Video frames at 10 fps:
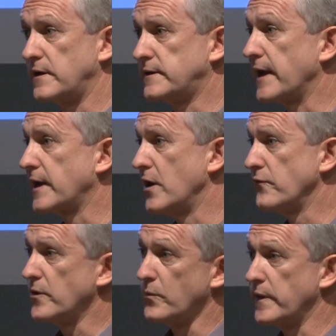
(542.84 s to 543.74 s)
take
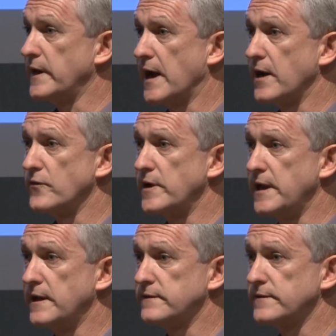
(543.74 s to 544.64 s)
over within 100
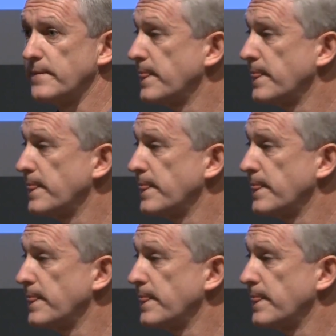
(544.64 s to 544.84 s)
years.